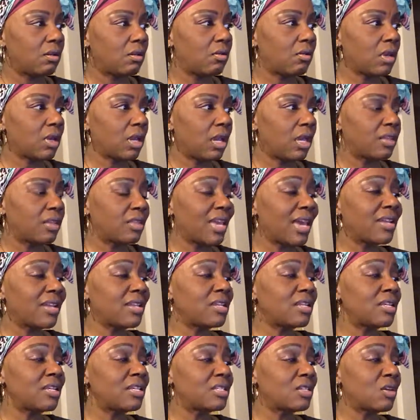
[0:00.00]
Okay, that
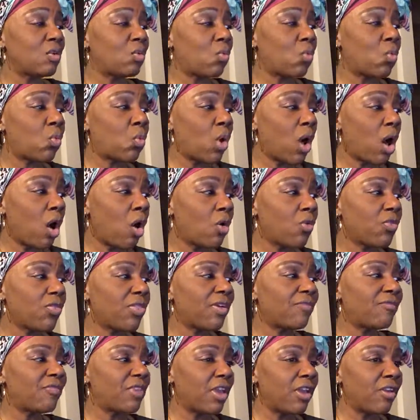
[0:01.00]
is a wealth
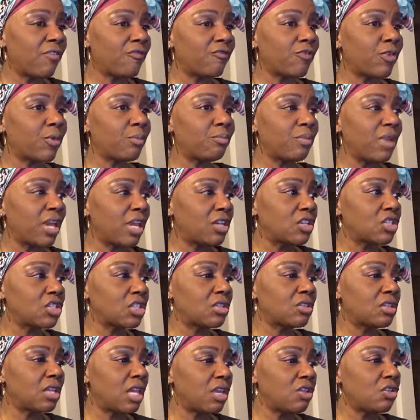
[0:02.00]
of
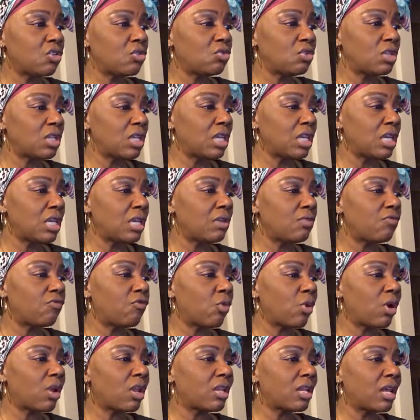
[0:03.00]
information that you need
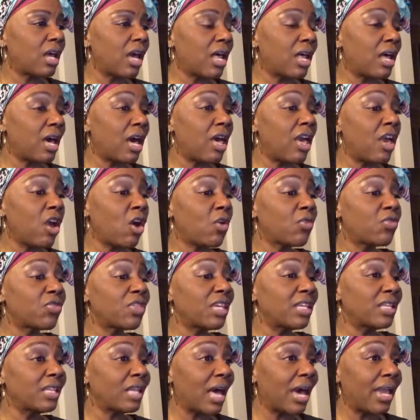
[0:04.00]
for a
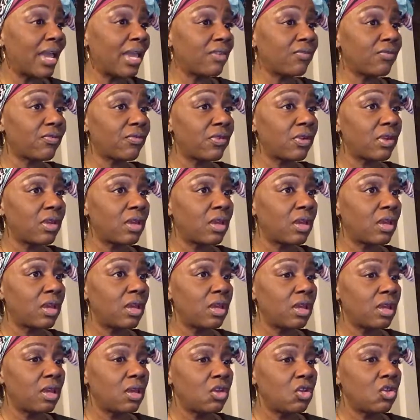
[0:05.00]
healthy life.
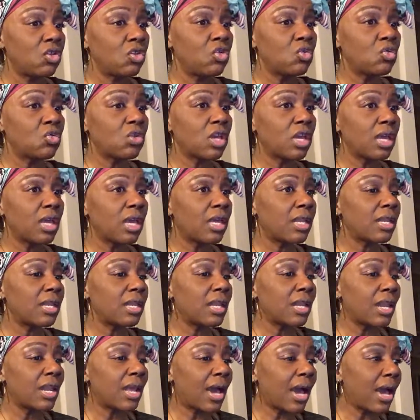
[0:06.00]
You
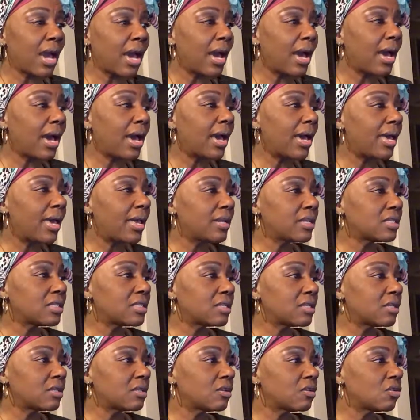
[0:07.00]
cannot,
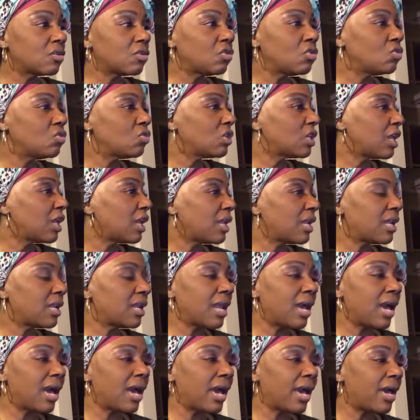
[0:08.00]
you
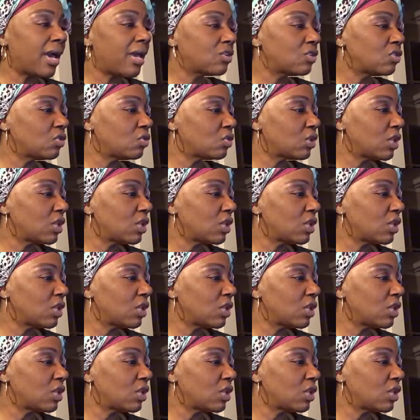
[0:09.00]
cannot